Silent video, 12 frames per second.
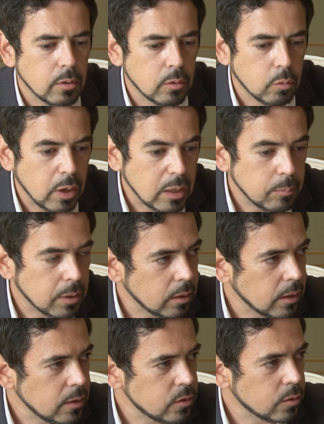Greater
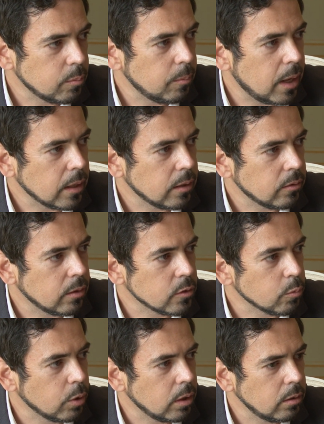Middle East market
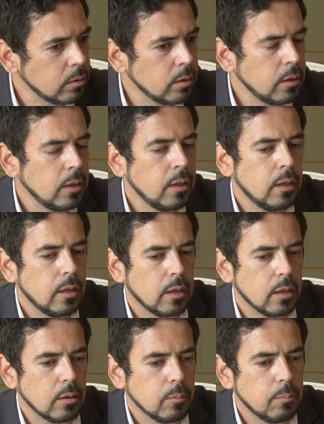as well.
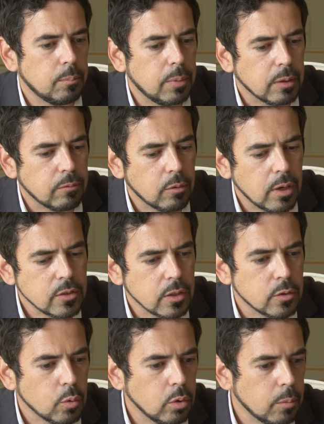Uh, but for us,
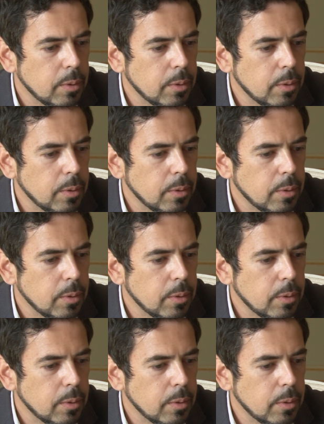it's all